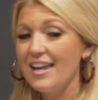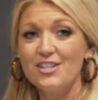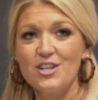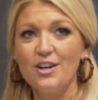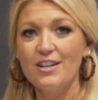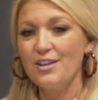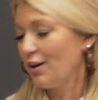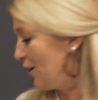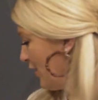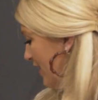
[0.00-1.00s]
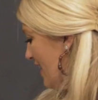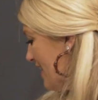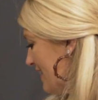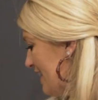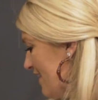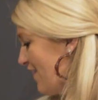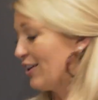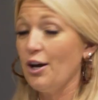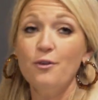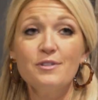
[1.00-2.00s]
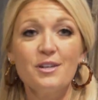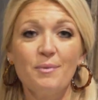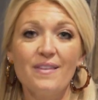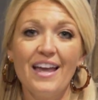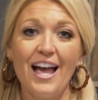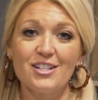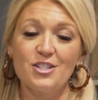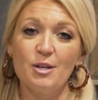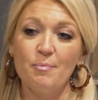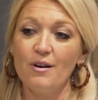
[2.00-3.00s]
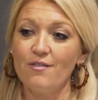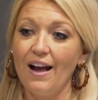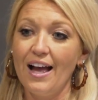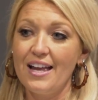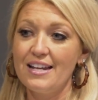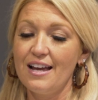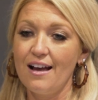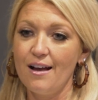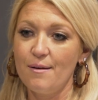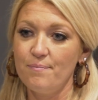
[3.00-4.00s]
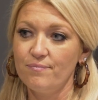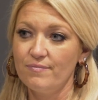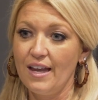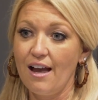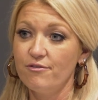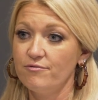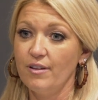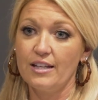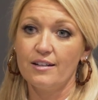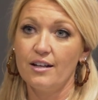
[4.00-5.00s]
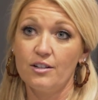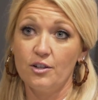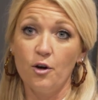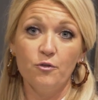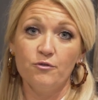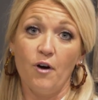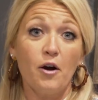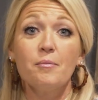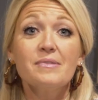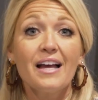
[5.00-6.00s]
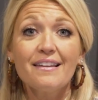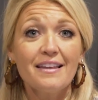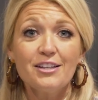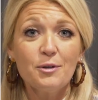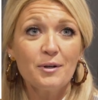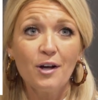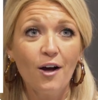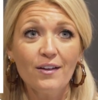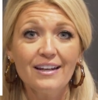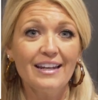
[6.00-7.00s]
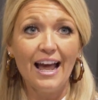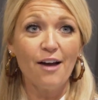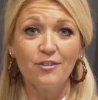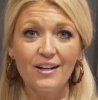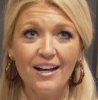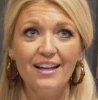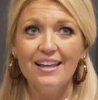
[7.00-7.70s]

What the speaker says: a charity called Give a Goat, where they actually provide, they have like goat farms, I think you would call it, in Africa.